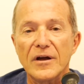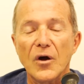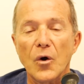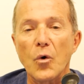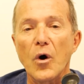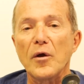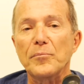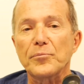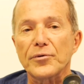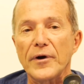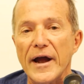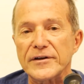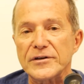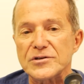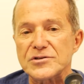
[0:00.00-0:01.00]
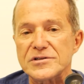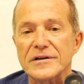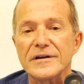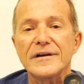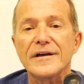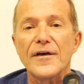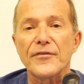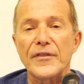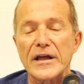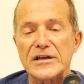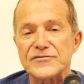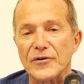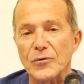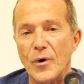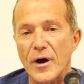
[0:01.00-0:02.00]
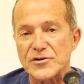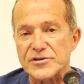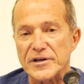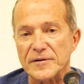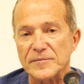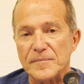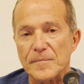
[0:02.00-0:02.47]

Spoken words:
Go out and practice. Thanks for watching.